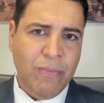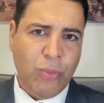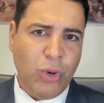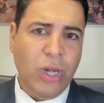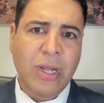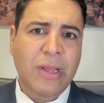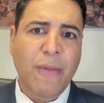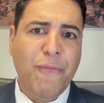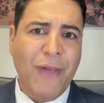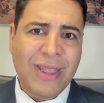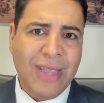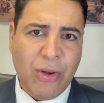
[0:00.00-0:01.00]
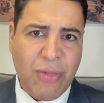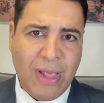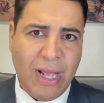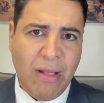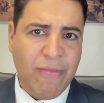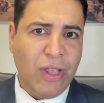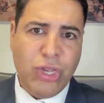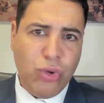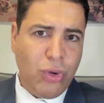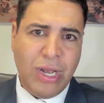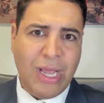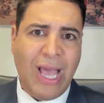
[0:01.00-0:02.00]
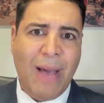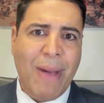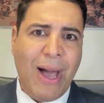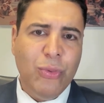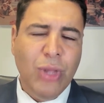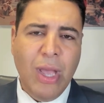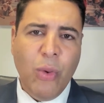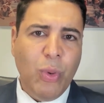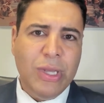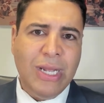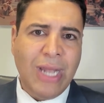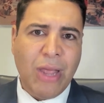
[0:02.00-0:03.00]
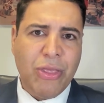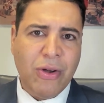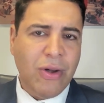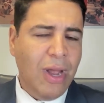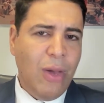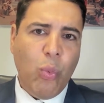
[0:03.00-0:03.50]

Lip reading: We're going to defend ourselves and you're going to come out with another